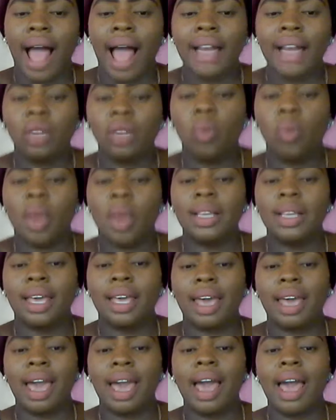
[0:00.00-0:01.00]

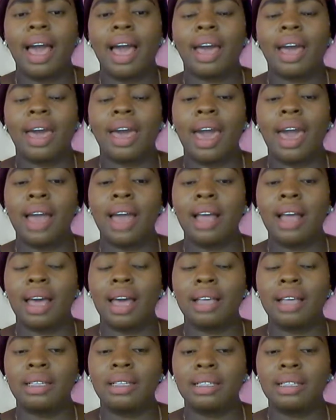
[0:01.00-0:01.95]
adequate care